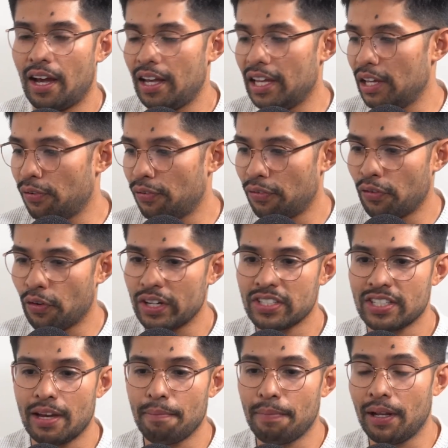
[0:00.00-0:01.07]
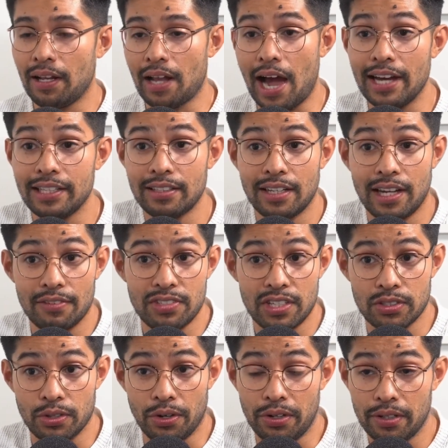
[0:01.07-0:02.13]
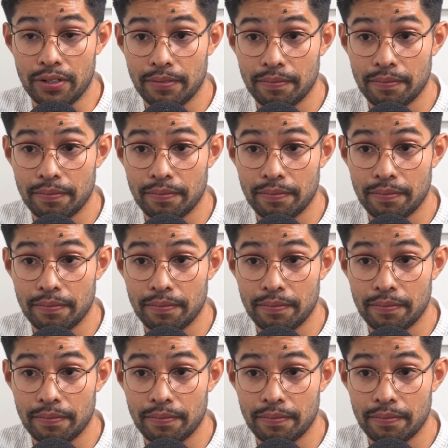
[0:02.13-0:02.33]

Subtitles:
if, for example, I didn't have TikTok,